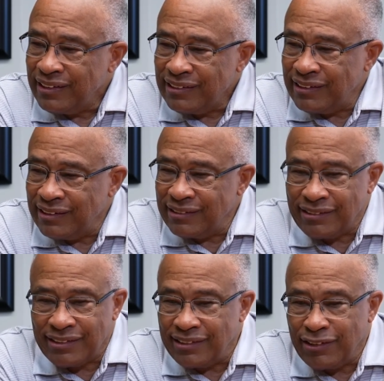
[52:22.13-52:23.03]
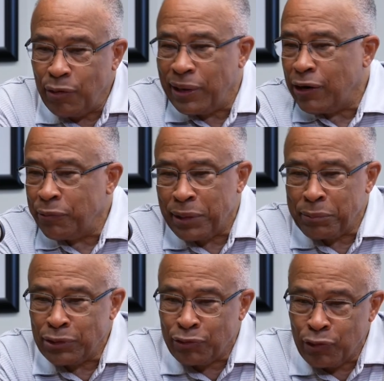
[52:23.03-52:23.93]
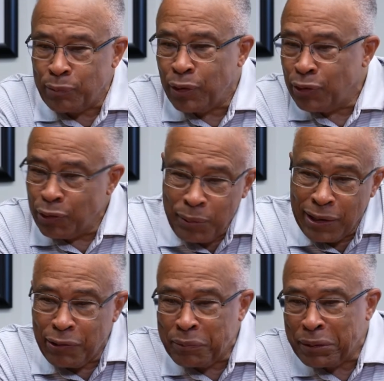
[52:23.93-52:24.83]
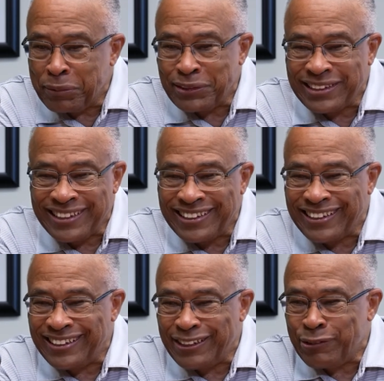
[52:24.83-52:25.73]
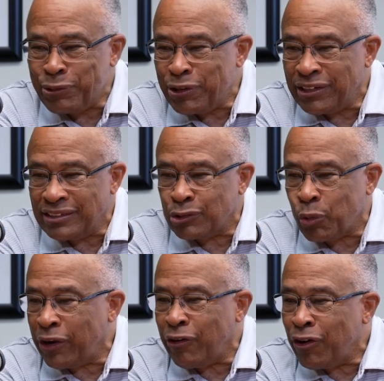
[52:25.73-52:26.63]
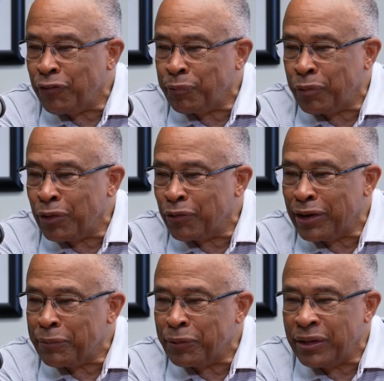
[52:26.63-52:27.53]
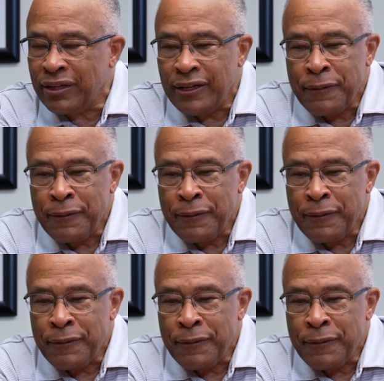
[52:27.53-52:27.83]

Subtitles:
Nobody remembers football. Nobody remembers that you won a square off program.